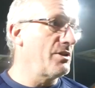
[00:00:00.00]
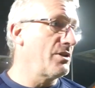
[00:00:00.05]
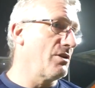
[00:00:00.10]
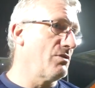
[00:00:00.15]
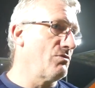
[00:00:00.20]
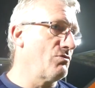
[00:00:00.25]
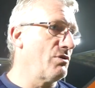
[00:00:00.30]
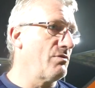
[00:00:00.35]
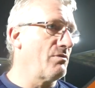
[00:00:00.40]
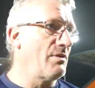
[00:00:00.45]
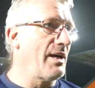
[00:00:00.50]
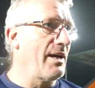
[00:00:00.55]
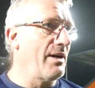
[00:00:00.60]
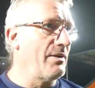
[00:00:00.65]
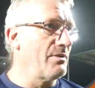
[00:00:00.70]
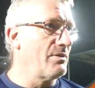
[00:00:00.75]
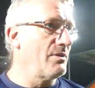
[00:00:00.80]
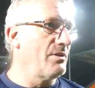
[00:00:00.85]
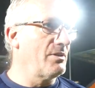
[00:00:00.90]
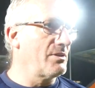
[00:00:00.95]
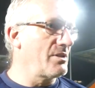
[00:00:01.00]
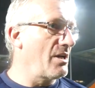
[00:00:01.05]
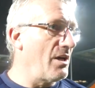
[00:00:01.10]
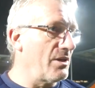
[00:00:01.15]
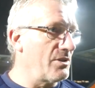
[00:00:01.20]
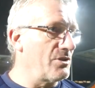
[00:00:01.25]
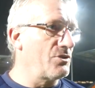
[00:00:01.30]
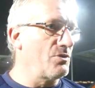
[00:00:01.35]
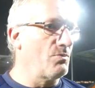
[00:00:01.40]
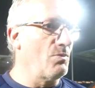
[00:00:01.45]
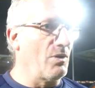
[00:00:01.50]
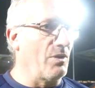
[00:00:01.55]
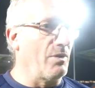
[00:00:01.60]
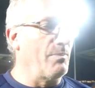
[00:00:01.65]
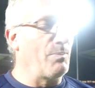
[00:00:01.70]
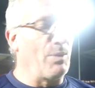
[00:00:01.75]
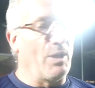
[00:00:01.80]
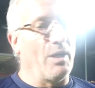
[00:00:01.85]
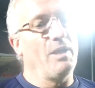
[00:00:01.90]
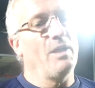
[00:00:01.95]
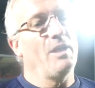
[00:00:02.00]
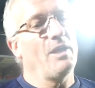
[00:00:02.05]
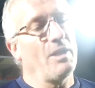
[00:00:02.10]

you can run around as hard as you want, but